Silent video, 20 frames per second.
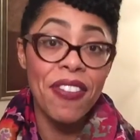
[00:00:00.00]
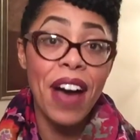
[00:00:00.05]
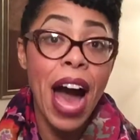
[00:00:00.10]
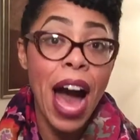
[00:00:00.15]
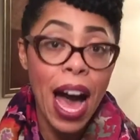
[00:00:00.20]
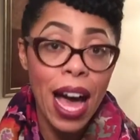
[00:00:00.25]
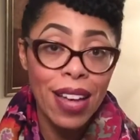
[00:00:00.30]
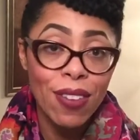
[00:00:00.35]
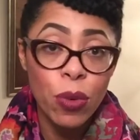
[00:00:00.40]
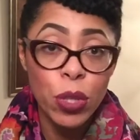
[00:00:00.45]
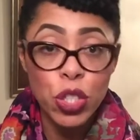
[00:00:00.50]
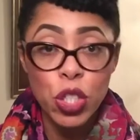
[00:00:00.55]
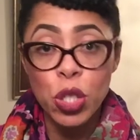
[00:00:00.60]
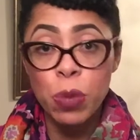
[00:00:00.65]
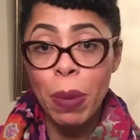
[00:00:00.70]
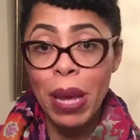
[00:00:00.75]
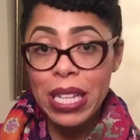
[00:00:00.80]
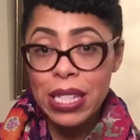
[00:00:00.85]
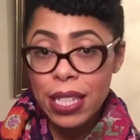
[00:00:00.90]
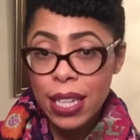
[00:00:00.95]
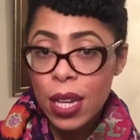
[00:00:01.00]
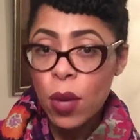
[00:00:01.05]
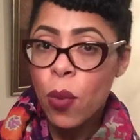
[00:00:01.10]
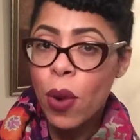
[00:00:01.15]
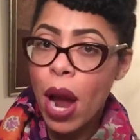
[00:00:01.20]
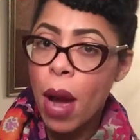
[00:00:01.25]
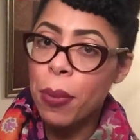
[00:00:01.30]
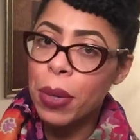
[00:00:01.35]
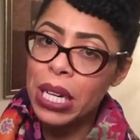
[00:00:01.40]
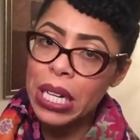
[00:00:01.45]
5, which is basically
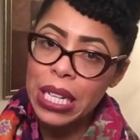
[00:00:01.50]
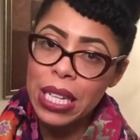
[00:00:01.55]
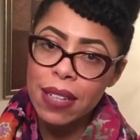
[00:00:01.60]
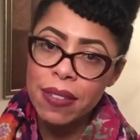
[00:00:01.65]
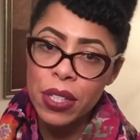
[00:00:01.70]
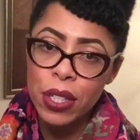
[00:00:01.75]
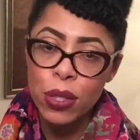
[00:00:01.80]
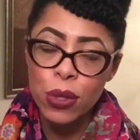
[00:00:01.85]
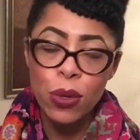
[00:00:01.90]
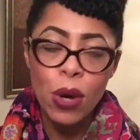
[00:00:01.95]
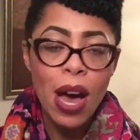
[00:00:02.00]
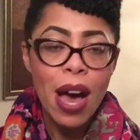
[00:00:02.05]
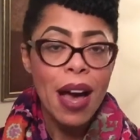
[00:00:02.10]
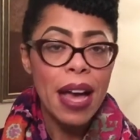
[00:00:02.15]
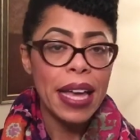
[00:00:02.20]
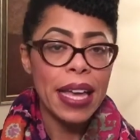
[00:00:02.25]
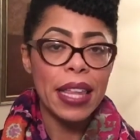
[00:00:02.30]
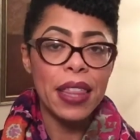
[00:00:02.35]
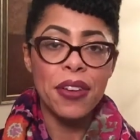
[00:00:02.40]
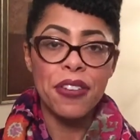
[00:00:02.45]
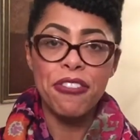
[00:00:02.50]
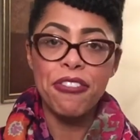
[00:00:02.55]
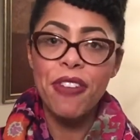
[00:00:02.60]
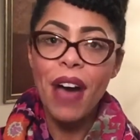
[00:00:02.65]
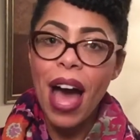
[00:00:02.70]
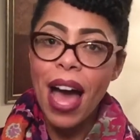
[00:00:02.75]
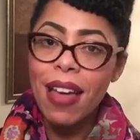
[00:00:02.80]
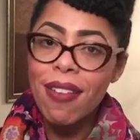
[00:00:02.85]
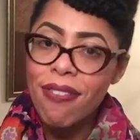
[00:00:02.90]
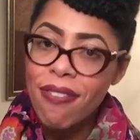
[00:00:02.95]
where I'm going to give you either
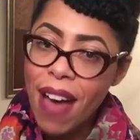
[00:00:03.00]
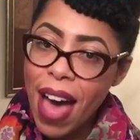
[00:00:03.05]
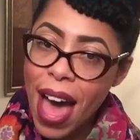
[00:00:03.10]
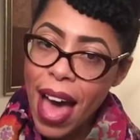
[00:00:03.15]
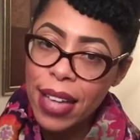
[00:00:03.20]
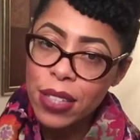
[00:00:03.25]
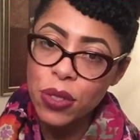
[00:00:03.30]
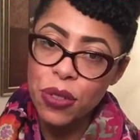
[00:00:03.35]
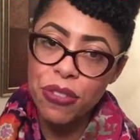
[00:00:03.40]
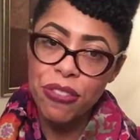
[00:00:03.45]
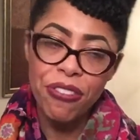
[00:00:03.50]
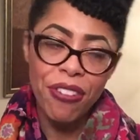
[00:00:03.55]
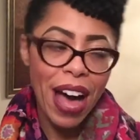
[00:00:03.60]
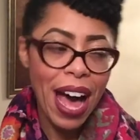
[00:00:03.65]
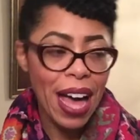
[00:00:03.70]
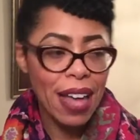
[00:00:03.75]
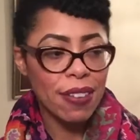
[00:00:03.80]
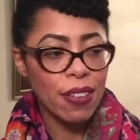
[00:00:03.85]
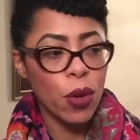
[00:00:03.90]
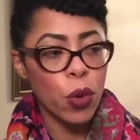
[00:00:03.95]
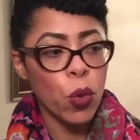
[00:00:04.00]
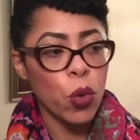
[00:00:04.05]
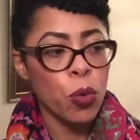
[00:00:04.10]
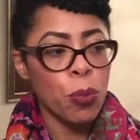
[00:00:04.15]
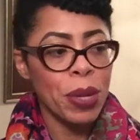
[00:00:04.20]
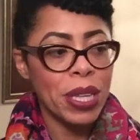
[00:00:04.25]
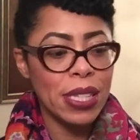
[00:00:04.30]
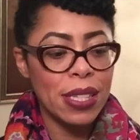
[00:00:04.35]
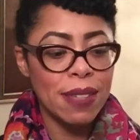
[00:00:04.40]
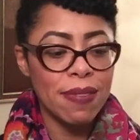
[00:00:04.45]
5 facts or 5 cool
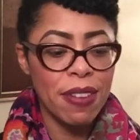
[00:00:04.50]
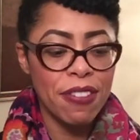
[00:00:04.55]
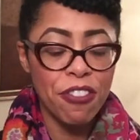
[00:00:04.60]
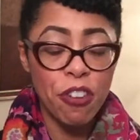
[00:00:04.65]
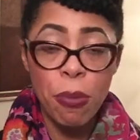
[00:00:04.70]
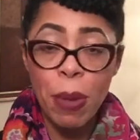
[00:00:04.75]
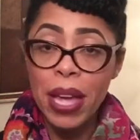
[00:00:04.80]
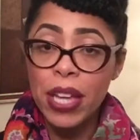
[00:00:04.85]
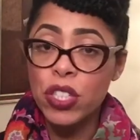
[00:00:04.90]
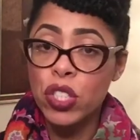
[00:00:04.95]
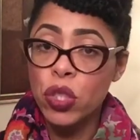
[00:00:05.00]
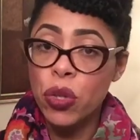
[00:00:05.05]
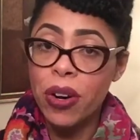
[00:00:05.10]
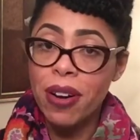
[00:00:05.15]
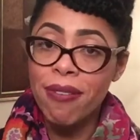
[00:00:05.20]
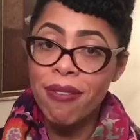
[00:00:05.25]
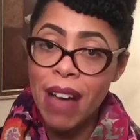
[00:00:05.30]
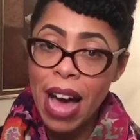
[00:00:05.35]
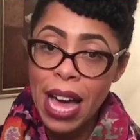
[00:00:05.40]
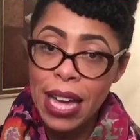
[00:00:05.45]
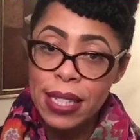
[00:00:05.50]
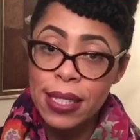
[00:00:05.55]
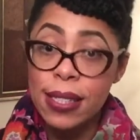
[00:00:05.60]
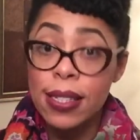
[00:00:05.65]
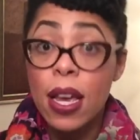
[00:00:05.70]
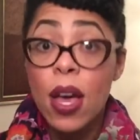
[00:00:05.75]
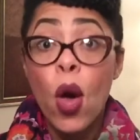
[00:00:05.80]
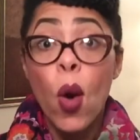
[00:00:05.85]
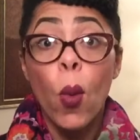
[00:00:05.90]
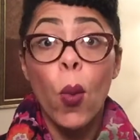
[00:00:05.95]
bits of information or
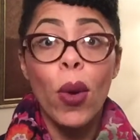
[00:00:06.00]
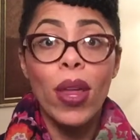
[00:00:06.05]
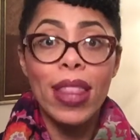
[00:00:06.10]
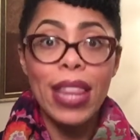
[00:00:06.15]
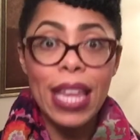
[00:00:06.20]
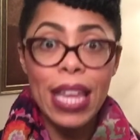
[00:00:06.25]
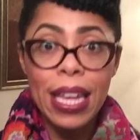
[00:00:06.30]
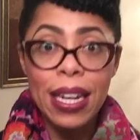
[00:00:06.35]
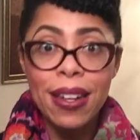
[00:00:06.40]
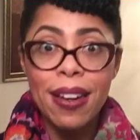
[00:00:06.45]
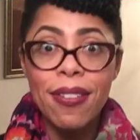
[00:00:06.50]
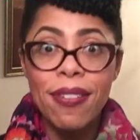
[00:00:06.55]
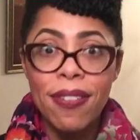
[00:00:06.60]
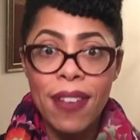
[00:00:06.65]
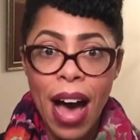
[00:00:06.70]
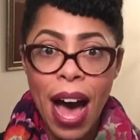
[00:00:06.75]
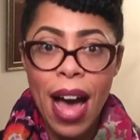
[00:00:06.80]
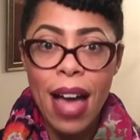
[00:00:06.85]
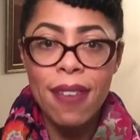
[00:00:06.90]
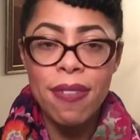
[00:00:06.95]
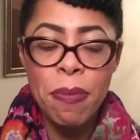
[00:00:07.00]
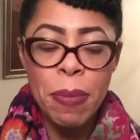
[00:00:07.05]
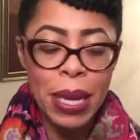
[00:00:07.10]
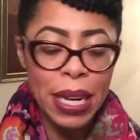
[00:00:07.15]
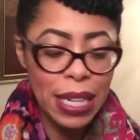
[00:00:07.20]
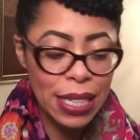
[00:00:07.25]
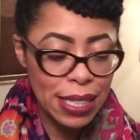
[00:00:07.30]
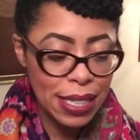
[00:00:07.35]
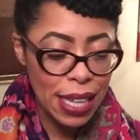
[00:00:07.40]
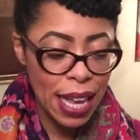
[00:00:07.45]
advice within 5
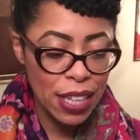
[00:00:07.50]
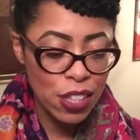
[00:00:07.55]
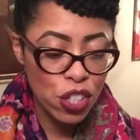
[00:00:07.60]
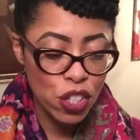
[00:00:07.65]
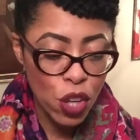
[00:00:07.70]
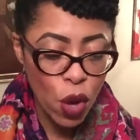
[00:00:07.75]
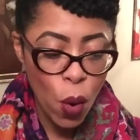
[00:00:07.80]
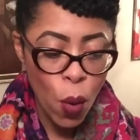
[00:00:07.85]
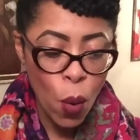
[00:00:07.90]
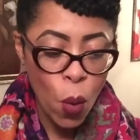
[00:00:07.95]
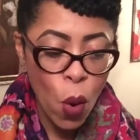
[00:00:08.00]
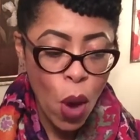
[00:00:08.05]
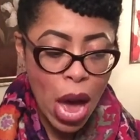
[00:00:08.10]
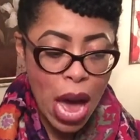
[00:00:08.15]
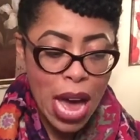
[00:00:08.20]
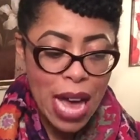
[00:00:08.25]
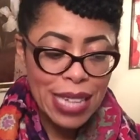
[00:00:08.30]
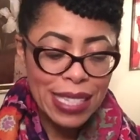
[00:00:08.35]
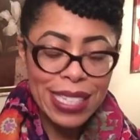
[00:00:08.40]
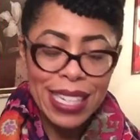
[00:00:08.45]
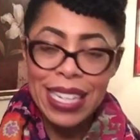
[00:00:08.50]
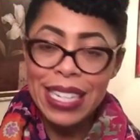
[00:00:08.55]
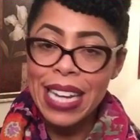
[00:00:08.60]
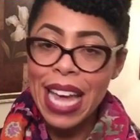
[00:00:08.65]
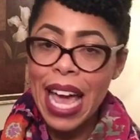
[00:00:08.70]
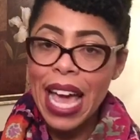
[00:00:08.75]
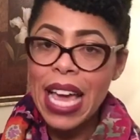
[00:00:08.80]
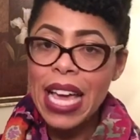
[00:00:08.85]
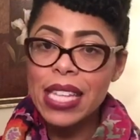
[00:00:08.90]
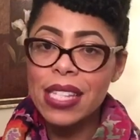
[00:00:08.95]
minutes. And so
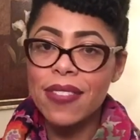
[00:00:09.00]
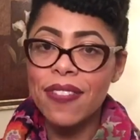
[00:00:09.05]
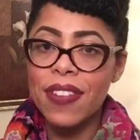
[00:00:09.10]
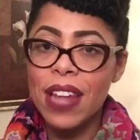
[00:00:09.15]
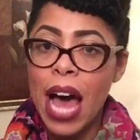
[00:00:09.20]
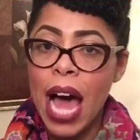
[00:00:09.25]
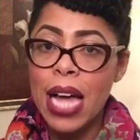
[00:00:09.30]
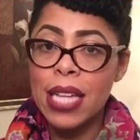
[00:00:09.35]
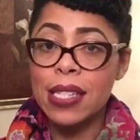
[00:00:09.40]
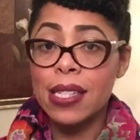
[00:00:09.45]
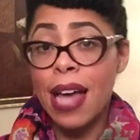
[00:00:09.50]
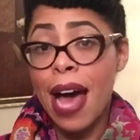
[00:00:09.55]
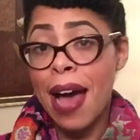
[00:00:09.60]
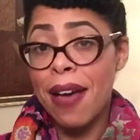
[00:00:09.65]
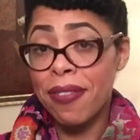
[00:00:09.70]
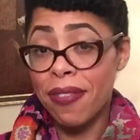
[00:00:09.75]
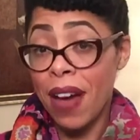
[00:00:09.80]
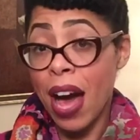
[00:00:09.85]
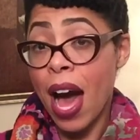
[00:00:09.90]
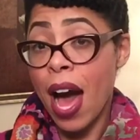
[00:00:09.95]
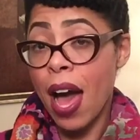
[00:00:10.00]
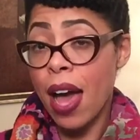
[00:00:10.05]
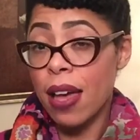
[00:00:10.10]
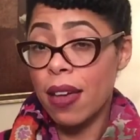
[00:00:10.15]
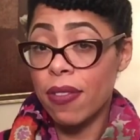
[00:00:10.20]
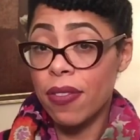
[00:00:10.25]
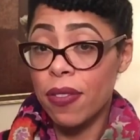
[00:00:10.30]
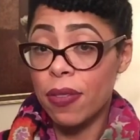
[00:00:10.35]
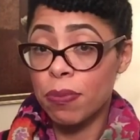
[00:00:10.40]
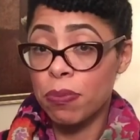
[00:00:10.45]
today's Fly Sci
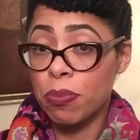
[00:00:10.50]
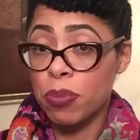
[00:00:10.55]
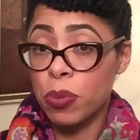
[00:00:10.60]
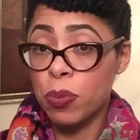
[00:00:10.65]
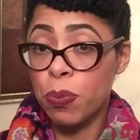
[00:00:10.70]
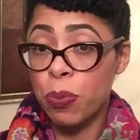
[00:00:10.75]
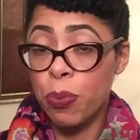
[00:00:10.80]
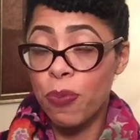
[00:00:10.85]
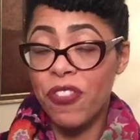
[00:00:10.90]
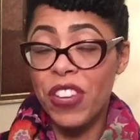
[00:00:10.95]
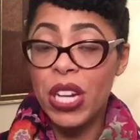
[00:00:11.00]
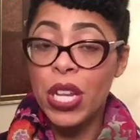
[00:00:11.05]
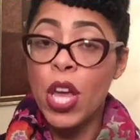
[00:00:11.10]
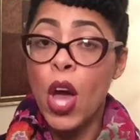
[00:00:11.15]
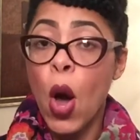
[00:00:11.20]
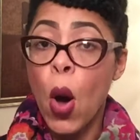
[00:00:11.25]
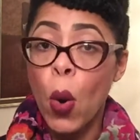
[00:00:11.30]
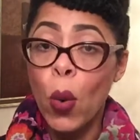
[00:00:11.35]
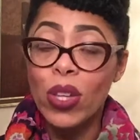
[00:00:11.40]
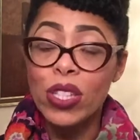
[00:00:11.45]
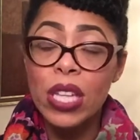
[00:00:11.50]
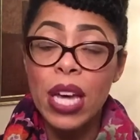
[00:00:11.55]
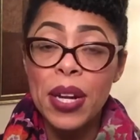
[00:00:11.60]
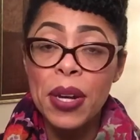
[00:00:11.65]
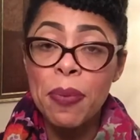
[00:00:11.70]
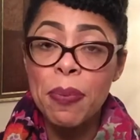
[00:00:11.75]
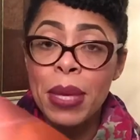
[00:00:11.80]
5 video is going to